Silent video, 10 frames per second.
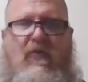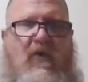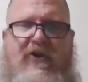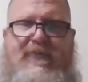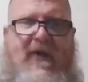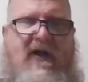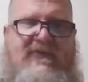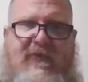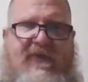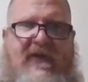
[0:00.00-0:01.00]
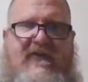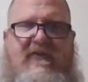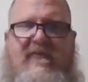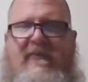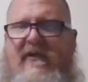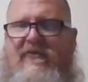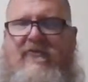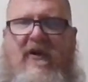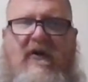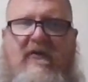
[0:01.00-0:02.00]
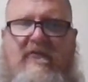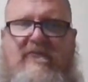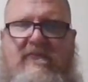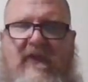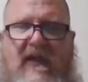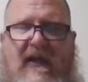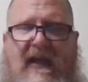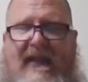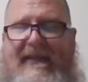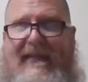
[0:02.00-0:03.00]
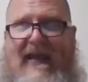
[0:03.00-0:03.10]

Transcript: The worst possible thing you can be is wrong. And